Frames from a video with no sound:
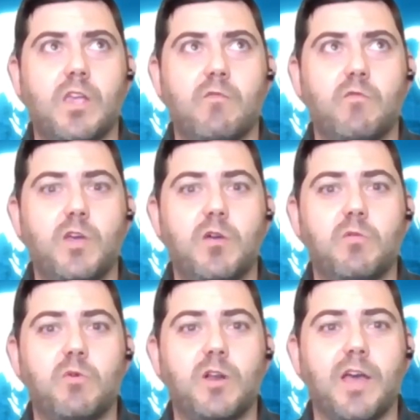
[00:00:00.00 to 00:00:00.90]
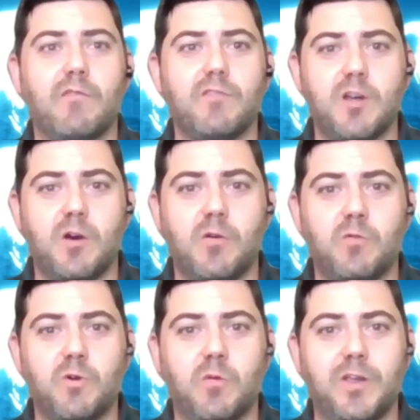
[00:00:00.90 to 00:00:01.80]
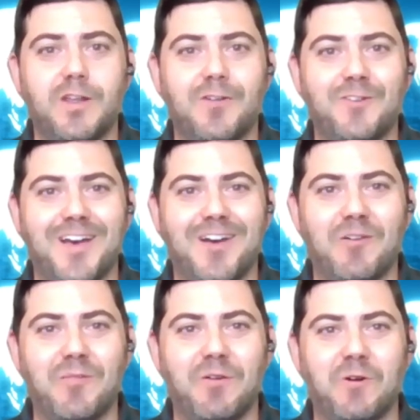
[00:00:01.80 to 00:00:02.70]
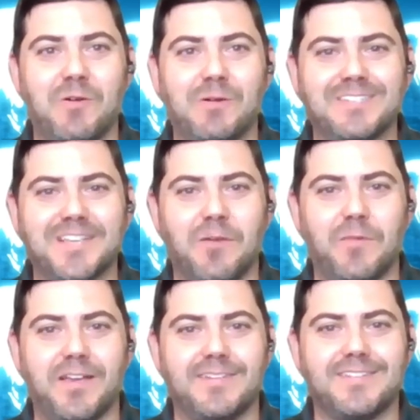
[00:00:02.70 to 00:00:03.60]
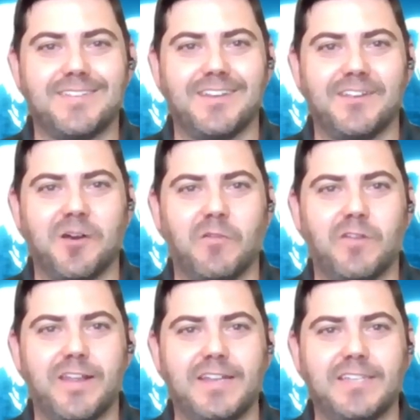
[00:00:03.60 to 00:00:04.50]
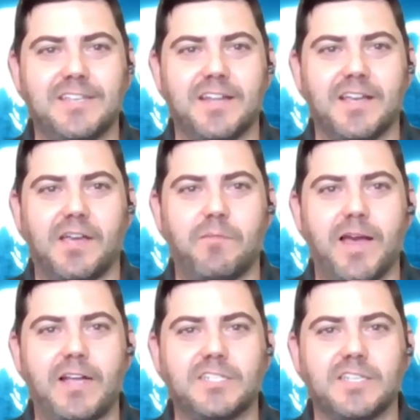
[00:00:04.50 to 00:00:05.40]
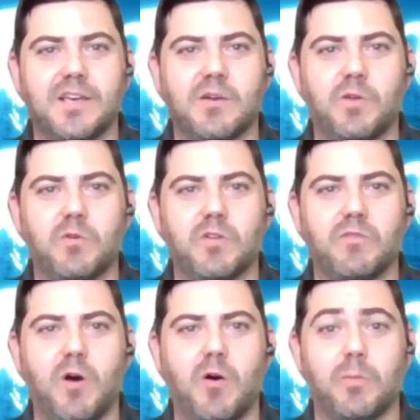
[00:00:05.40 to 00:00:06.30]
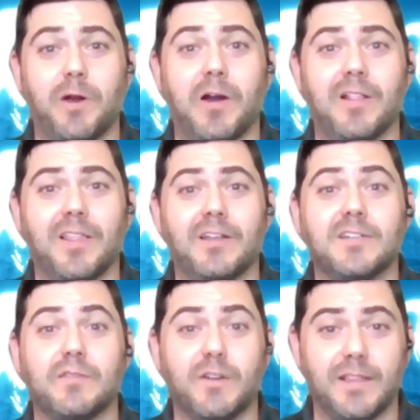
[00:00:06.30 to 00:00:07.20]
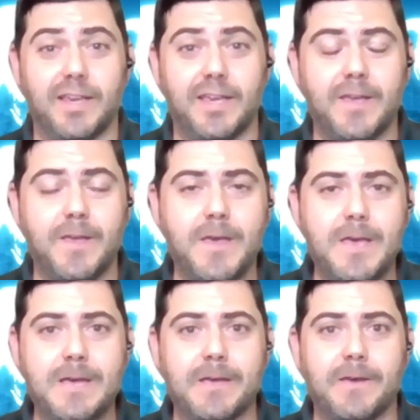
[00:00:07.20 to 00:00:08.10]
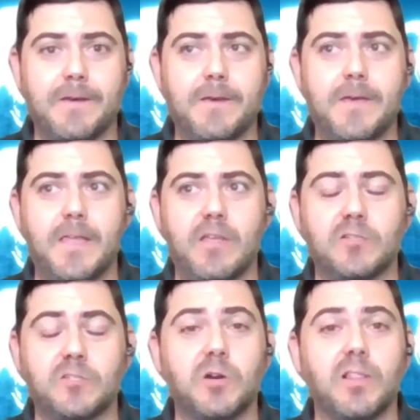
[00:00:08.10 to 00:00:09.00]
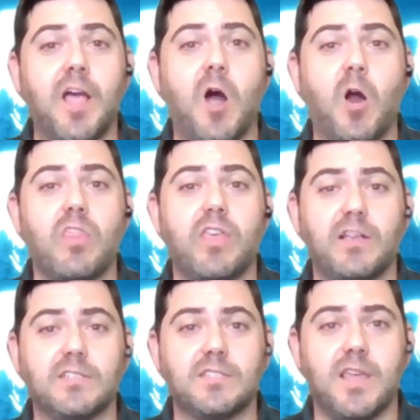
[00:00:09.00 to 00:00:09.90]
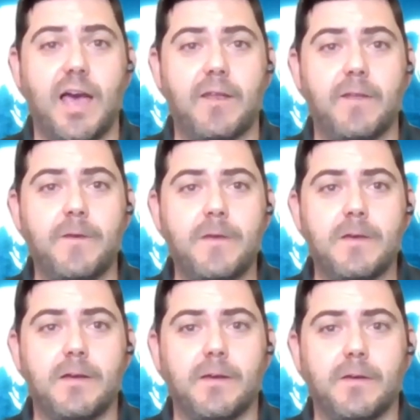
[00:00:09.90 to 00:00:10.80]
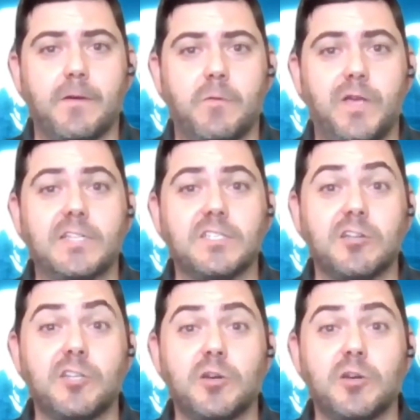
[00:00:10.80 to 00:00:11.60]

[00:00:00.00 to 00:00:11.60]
if we would have known what we know now about what was coming in COVID-19, I imagine that we would have all prepared a little differently. And there certainly are things that we can still